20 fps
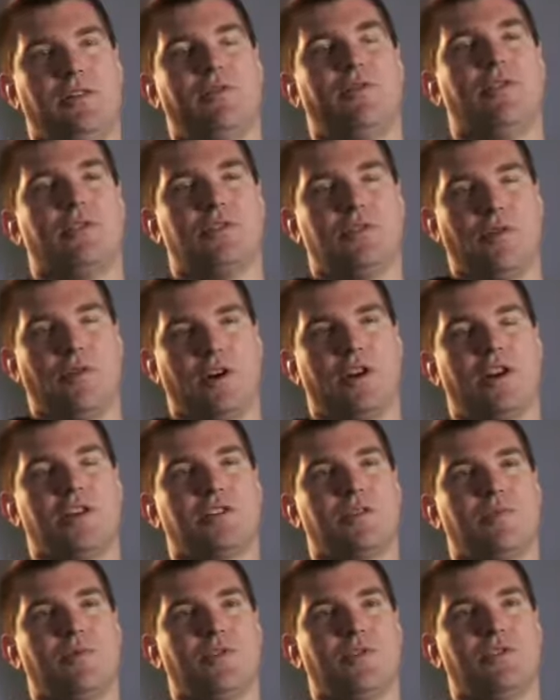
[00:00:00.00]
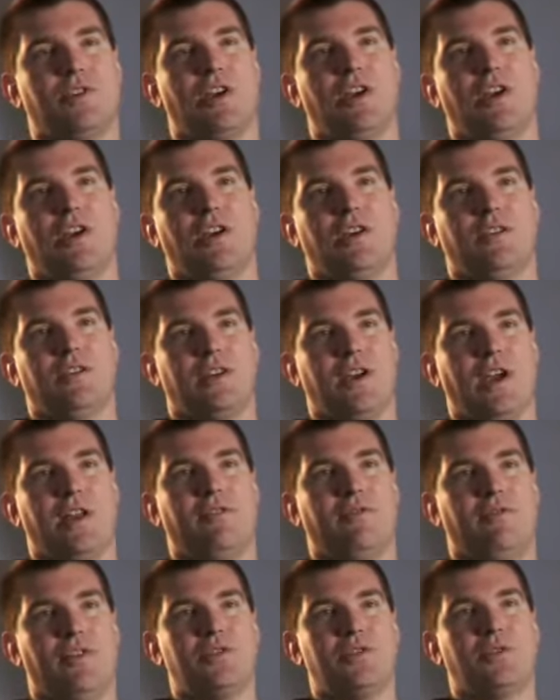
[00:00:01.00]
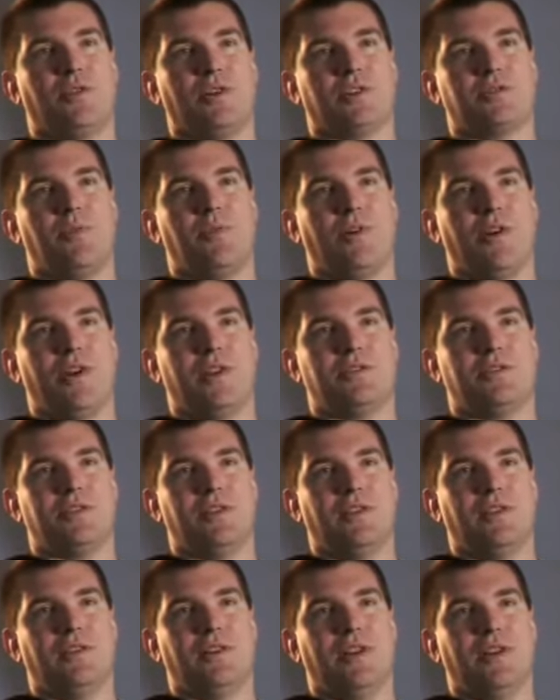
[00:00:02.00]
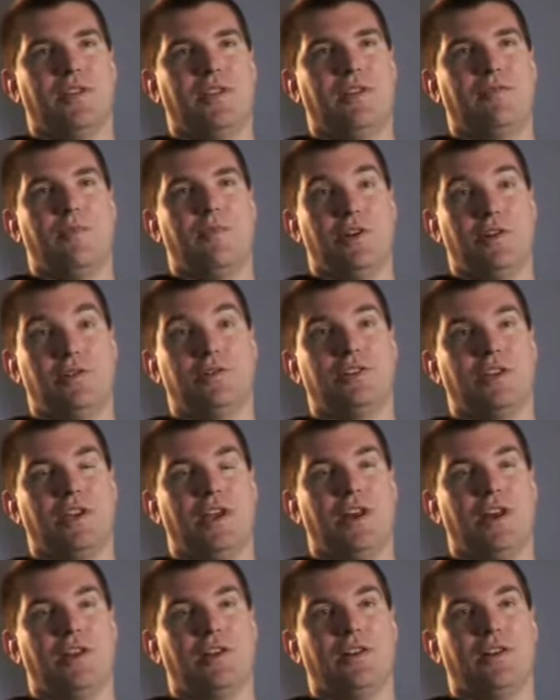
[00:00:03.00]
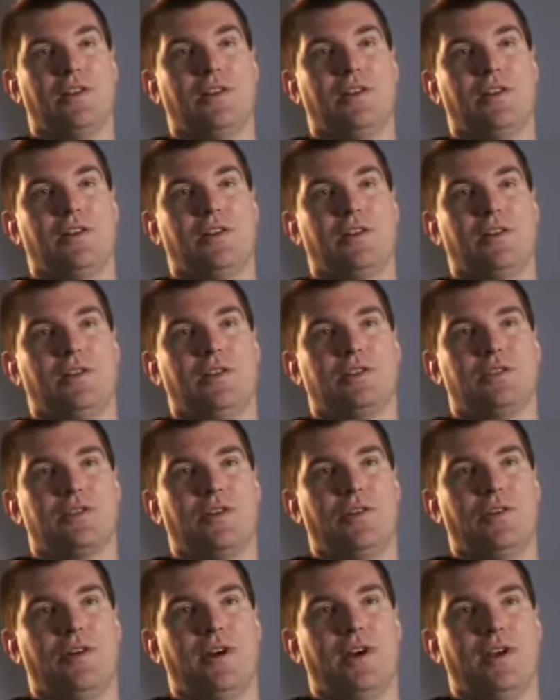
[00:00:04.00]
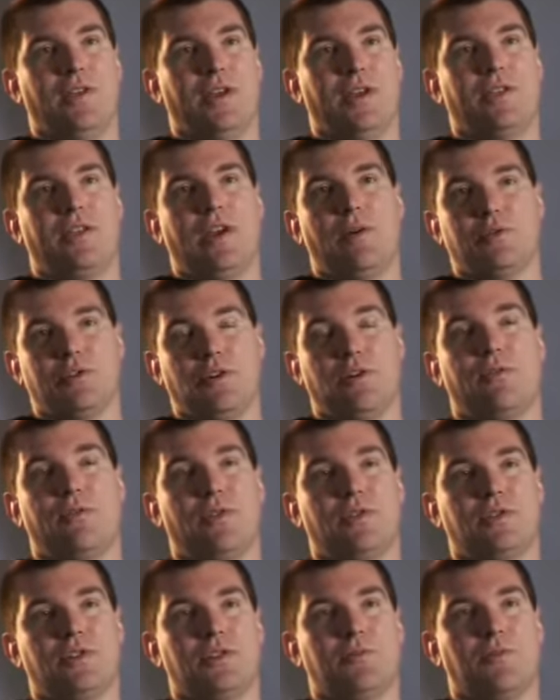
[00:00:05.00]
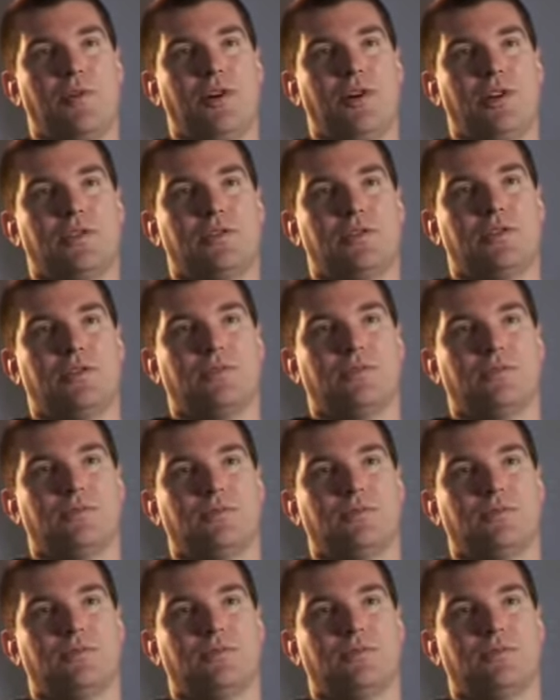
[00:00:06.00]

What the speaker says: deliver to our customers the kind of visual experience that they've been used to getting. So that was our first experience.